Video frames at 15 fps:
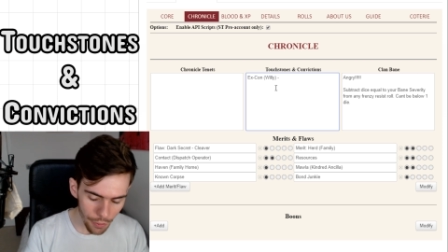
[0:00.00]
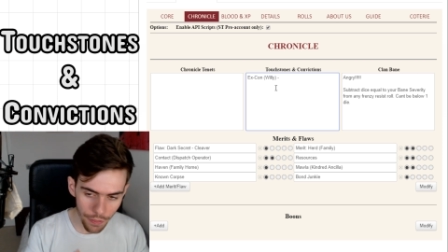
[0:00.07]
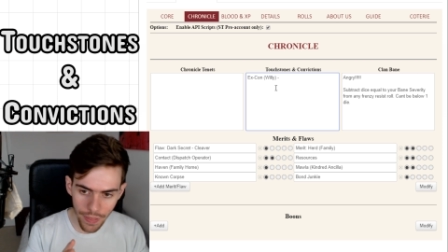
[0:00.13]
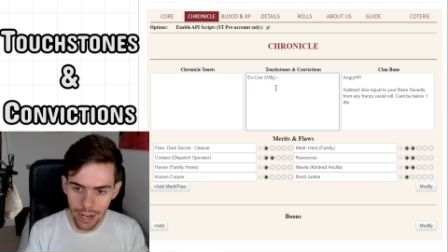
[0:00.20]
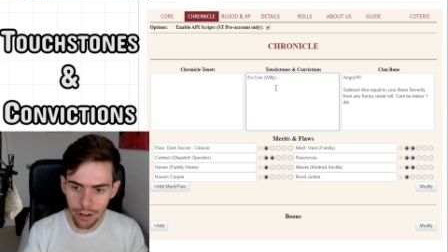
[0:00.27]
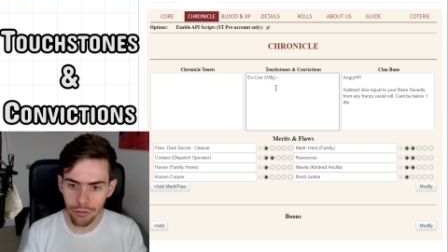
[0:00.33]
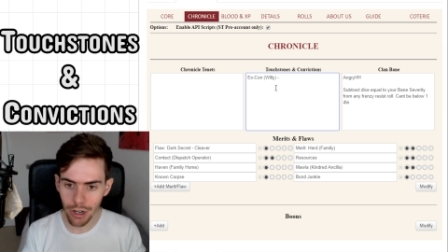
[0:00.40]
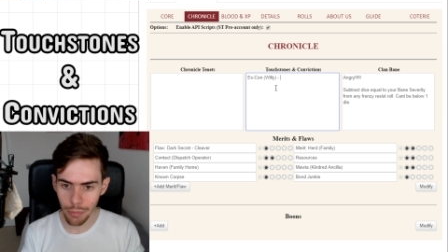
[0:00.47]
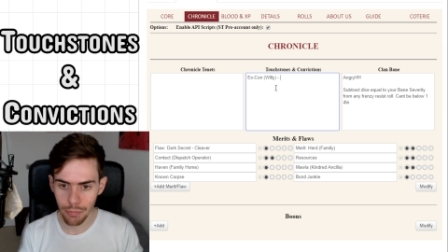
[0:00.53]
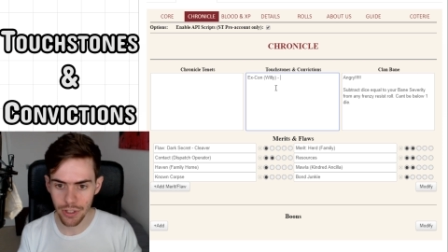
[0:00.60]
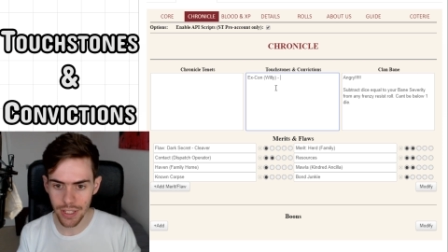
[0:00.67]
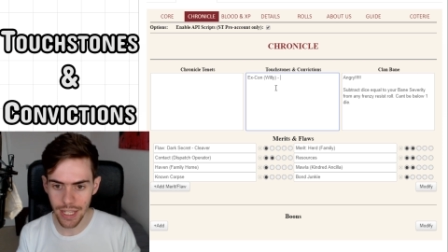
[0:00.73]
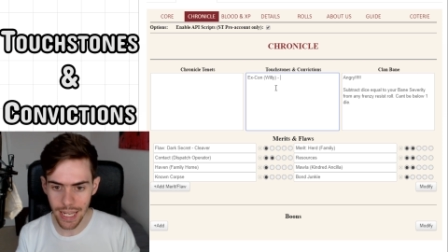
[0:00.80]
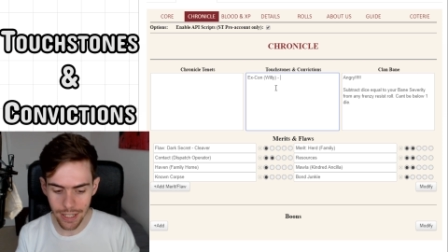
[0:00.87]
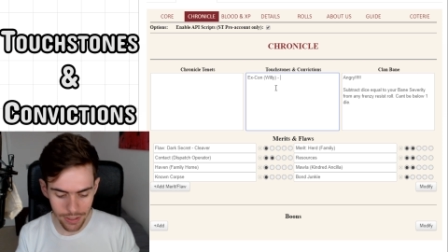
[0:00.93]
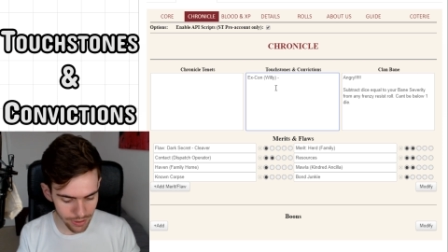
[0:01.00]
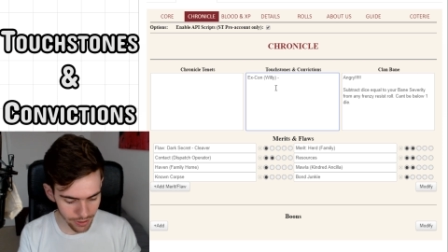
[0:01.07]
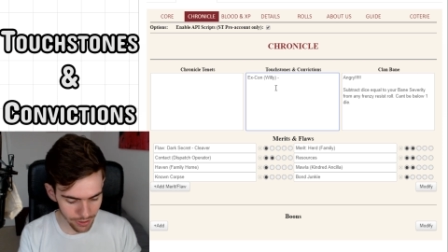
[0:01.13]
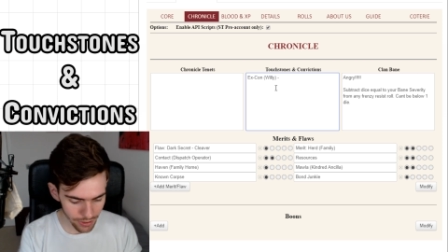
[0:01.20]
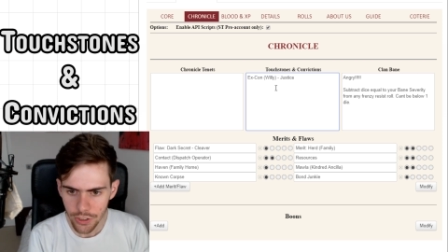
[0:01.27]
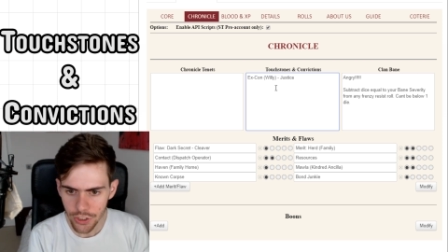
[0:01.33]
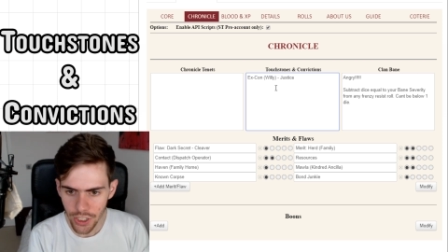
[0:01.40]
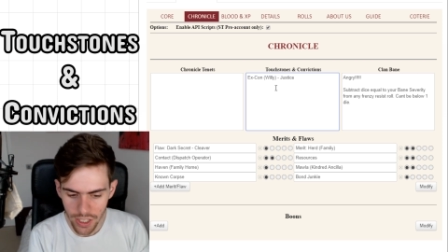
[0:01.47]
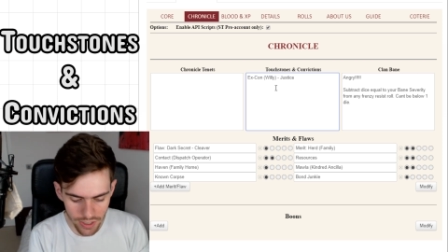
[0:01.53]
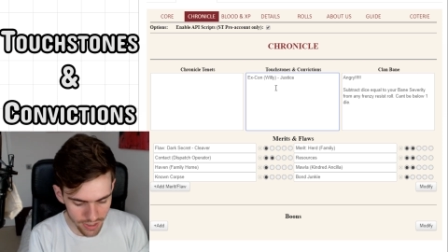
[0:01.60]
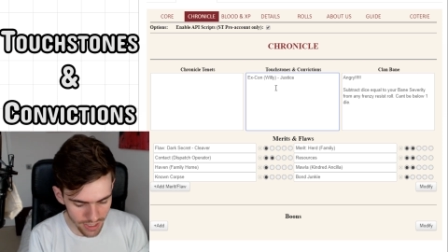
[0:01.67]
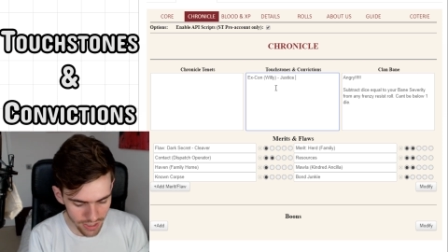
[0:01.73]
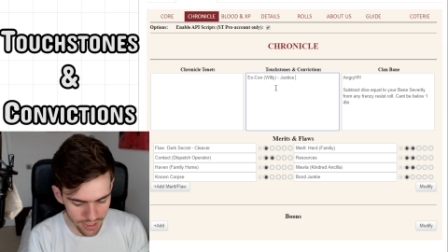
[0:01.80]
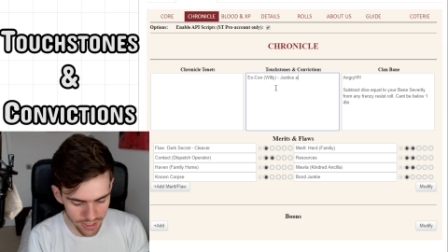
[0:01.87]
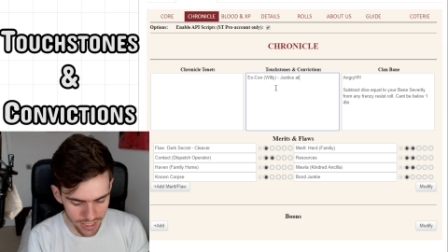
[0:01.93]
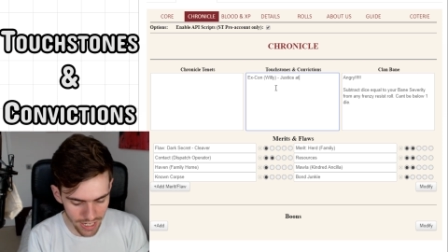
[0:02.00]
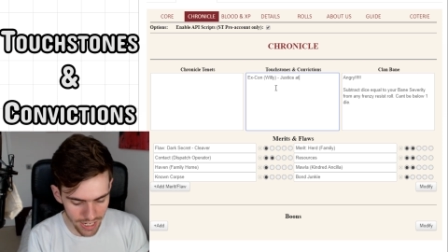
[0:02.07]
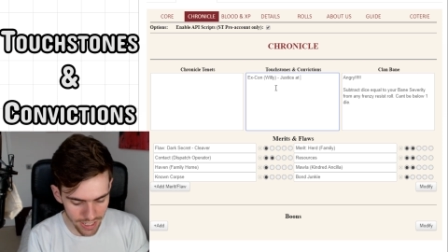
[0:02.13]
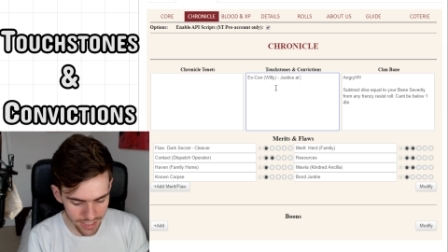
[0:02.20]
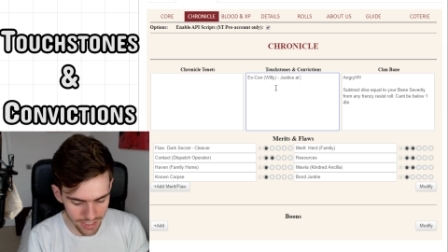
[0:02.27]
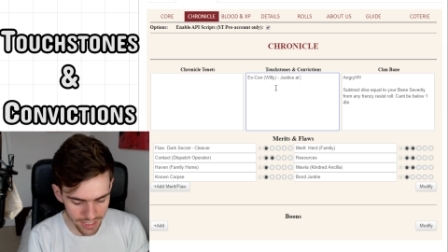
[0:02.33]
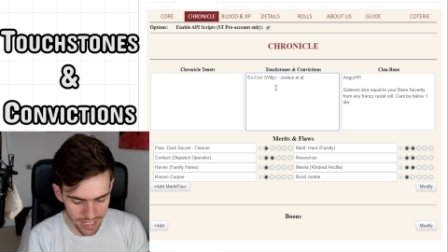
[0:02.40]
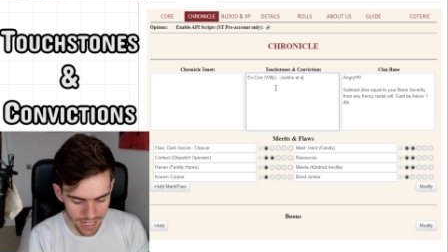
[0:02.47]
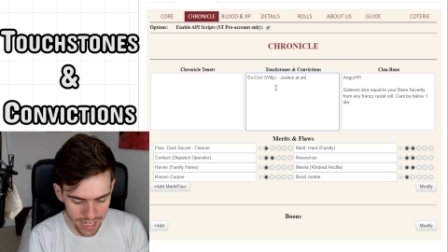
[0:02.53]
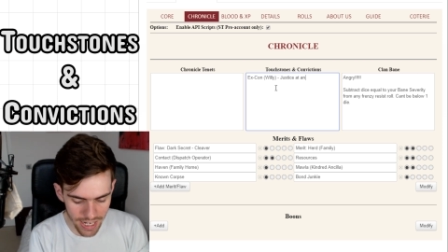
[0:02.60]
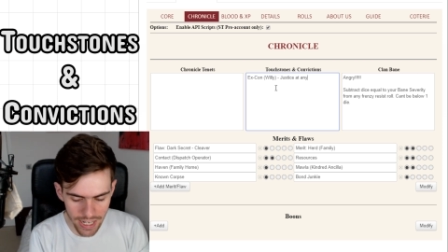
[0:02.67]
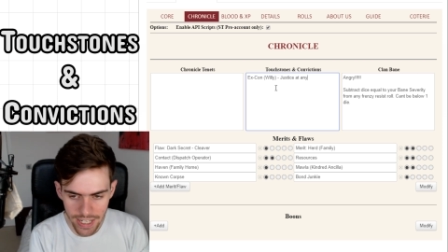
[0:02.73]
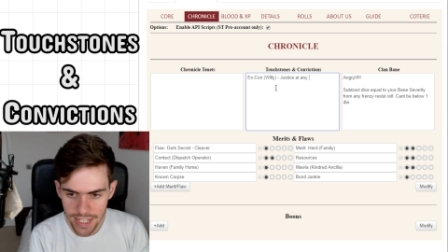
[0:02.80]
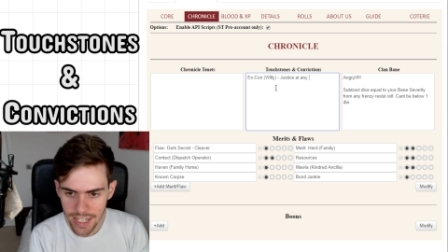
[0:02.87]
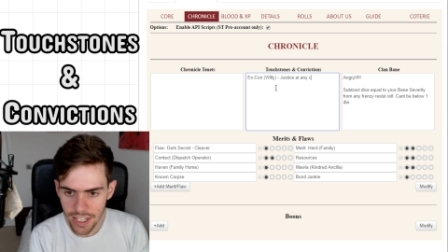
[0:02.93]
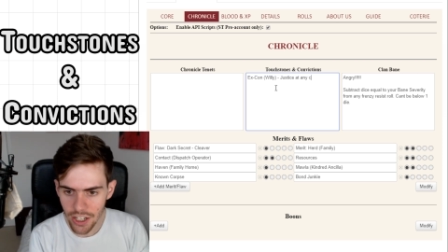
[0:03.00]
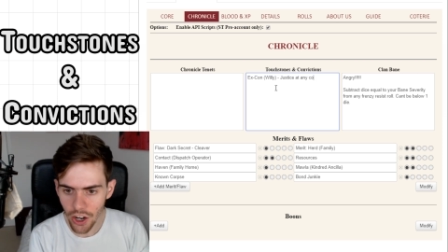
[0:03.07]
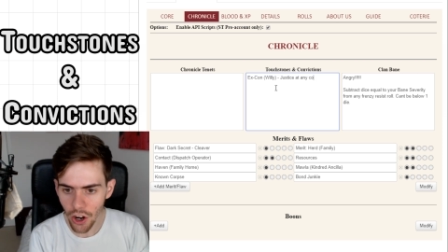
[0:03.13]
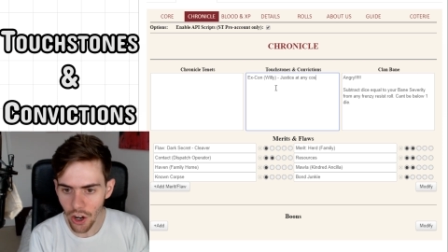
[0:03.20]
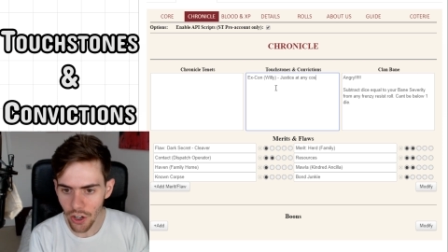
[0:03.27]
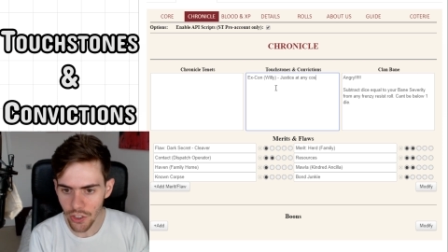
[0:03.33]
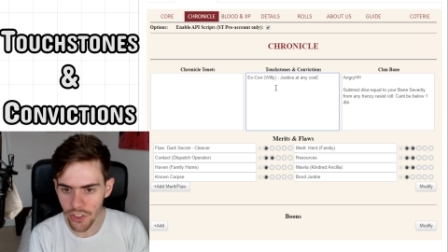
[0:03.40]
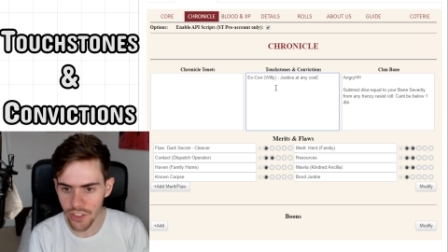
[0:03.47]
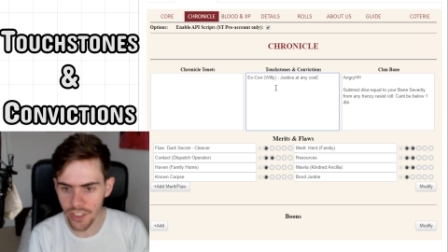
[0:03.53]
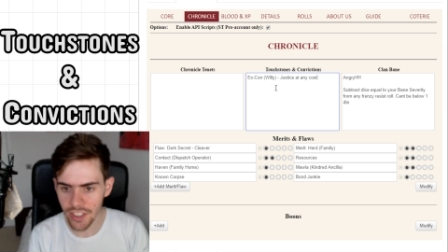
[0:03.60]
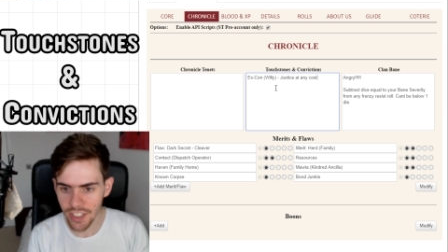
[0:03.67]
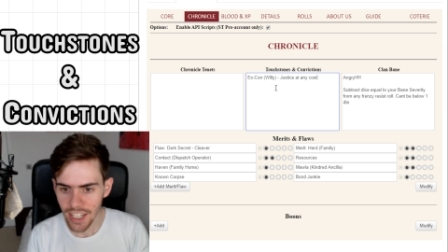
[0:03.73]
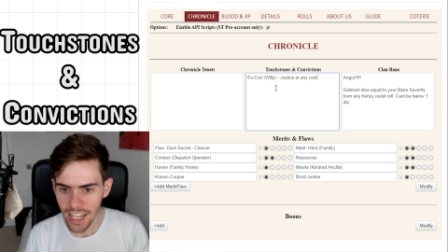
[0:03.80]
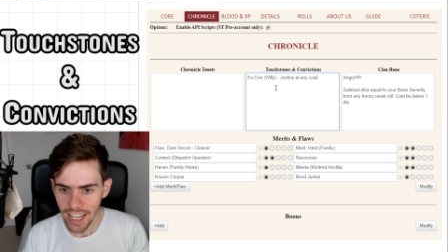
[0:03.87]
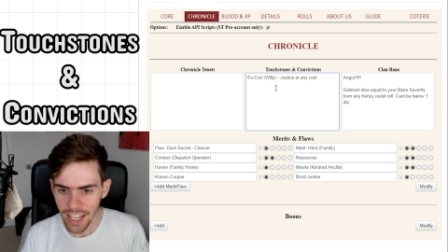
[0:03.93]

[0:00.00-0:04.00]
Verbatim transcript: they represent justice at any cost.